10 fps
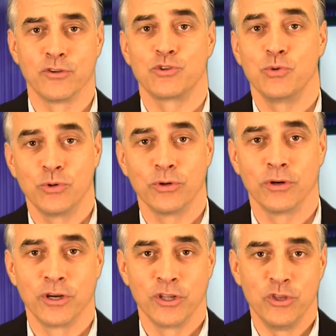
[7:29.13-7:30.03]
The
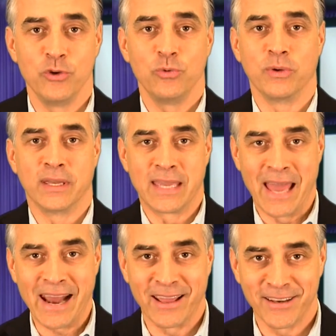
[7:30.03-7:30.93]
sooner you
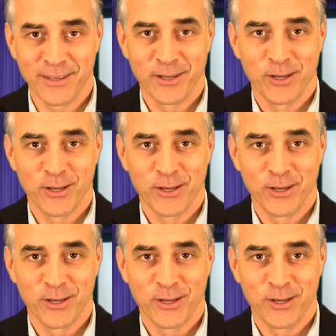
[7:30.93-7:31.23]
get it,